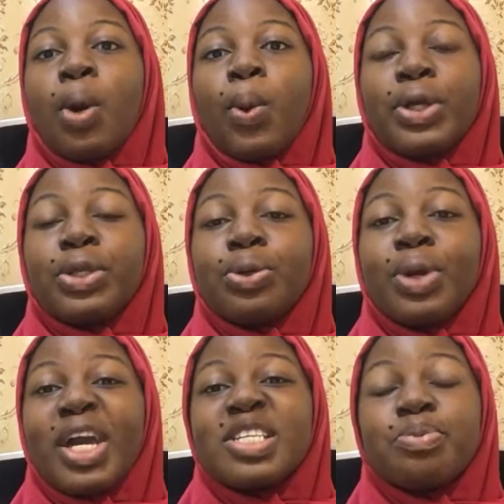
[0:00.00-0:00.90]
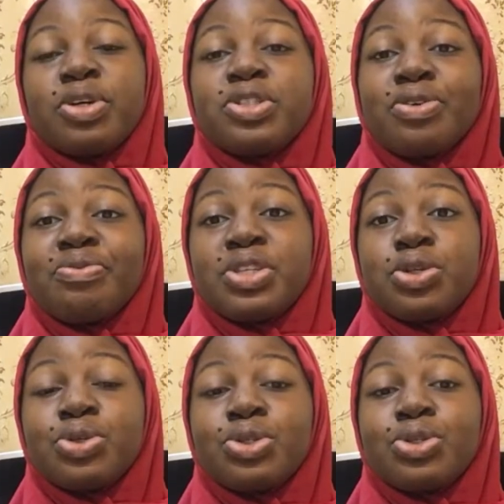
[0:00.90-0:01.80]
When you export your
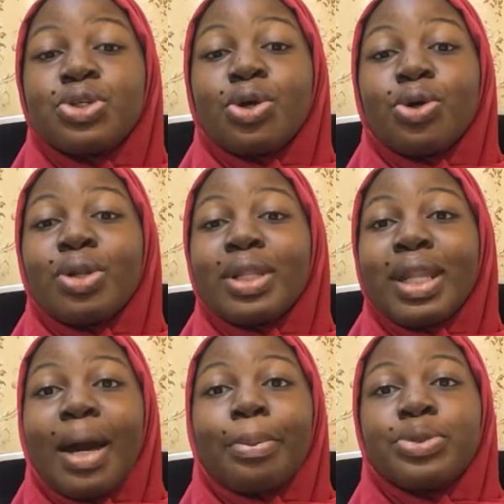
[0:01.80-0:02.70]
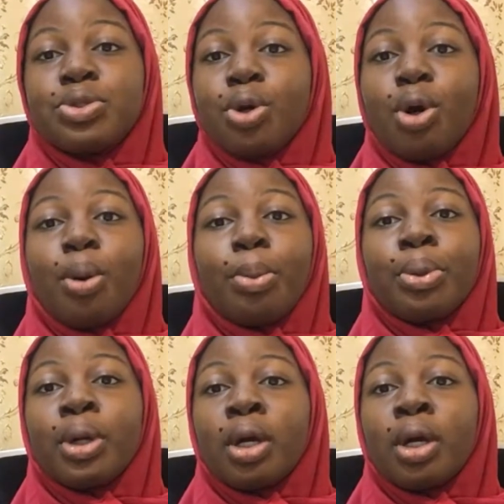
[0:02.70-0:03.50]
videos to your laptop